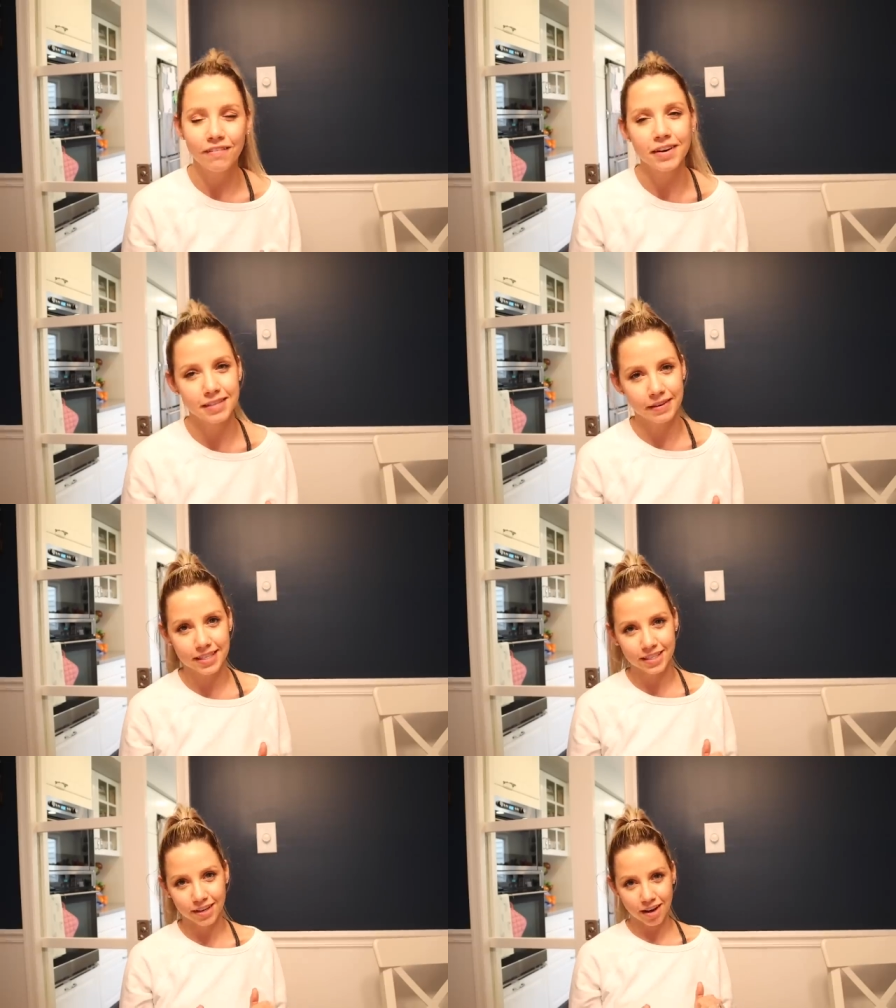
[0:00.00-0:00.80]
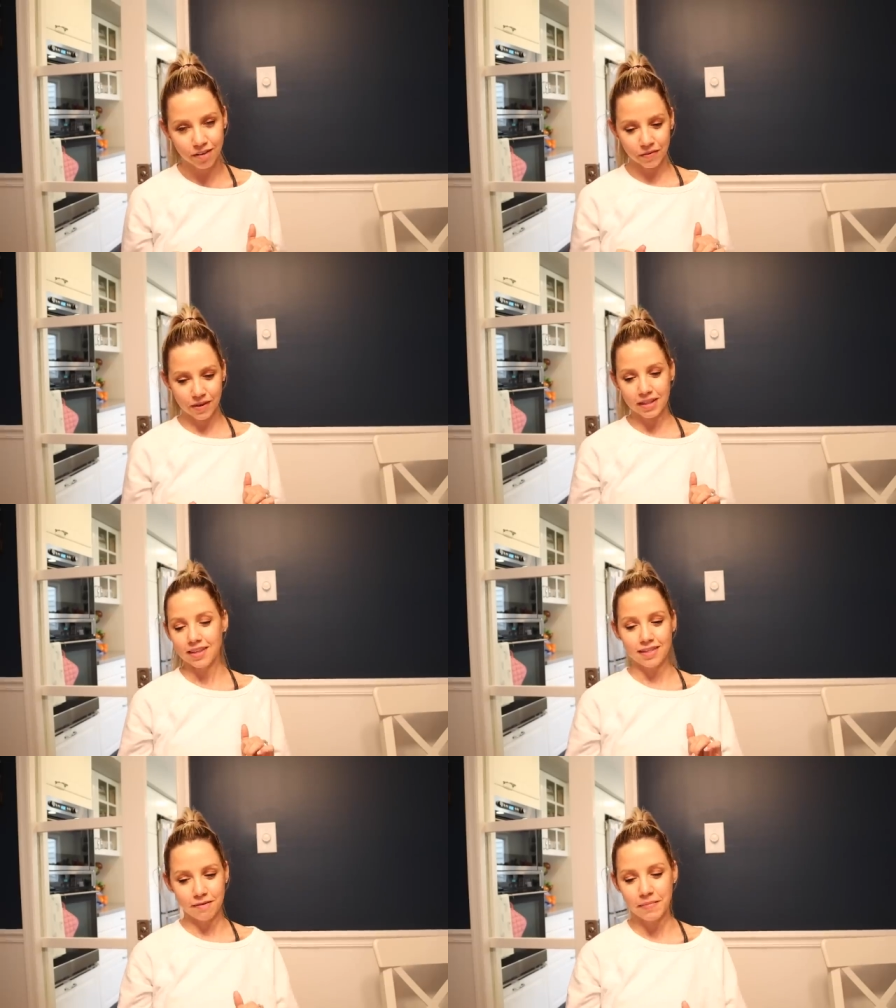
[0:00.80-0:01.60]
First, I'm gonna start off with
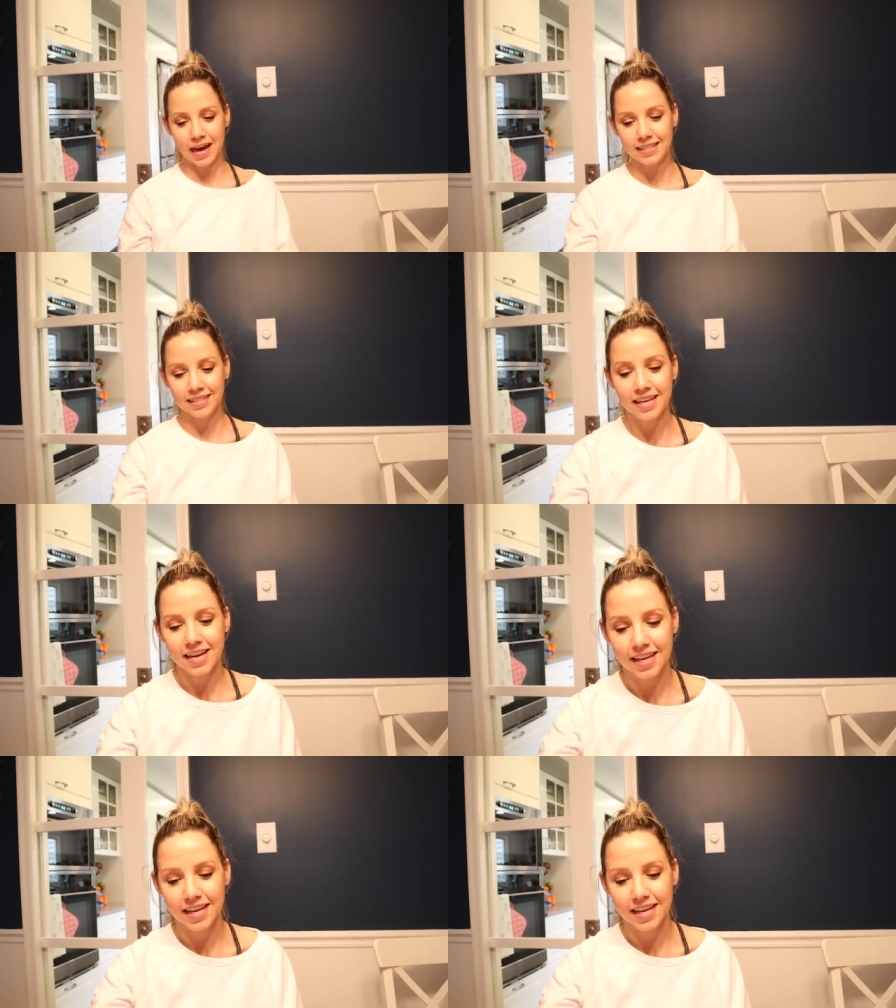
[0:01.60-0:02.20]
the best.